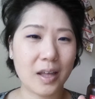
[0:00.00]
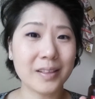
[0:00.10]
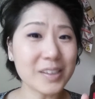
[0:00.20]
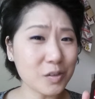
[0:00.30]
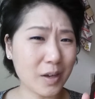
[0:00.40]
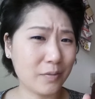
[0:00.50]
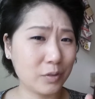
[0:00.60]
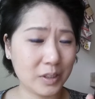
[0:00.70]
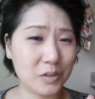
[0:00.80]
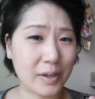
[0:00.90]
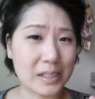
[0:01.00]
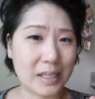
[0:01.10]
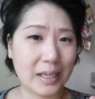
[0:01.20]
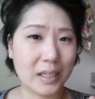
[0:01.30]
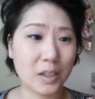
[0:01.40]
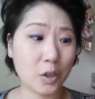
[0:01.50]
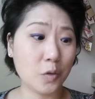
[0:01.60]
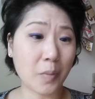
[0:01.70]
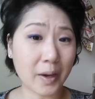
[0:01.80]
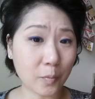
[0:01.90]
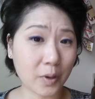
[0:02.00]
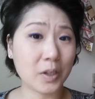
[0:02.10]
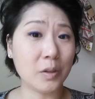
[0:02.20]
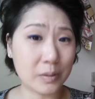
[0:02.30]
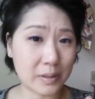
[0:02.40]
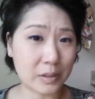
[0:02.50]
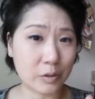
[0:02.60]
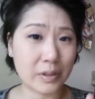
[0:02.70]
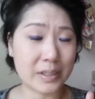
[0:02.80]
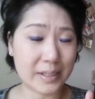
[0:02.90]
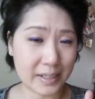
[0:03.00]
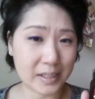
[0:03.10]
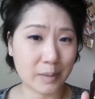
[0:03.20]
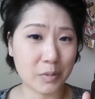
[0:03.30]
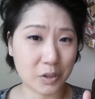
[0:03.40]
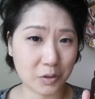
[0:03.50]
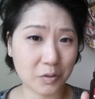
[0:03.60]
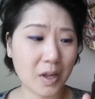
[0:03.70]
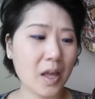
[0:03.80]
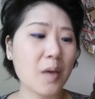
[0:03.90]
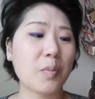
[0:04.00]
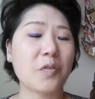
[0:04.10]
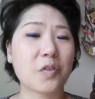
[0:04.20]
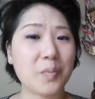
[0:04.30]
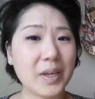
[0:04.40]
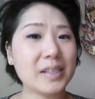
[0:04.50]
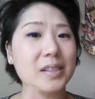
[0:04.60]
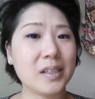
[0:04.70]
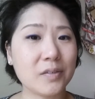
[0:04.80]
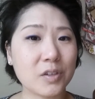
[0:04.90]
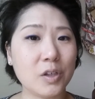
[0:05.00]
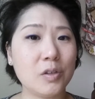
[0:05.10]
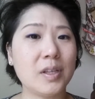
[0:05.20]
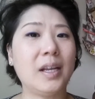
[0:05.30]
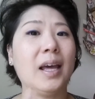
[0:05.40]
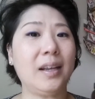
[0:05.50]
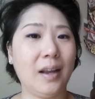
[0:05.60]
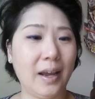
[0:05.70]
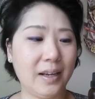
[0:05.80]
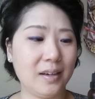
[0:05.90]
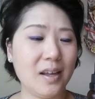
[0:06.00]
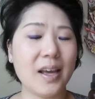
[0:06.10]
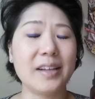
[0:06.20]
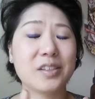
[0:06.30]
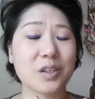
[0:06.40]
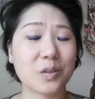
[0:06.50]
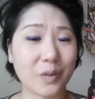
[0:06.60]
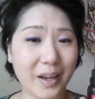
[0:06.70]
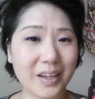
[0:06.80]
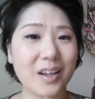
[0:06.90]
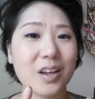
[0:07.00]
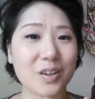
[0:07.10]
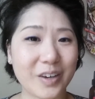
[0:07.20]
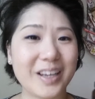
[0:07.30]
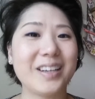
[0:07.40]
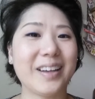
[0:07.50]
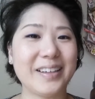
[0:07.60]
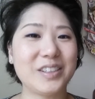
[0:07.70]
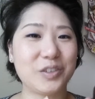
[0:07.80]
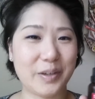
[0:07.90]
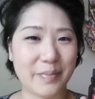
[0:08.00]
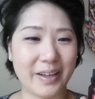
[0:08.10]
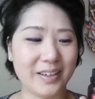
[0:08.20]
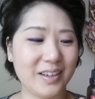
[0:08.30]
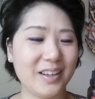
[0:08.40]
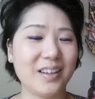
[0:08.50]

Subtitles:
unless you have really dry skin, you might want to use it during the daytime too. But for me, it's enough to use it at night. It's a great, great night treatment.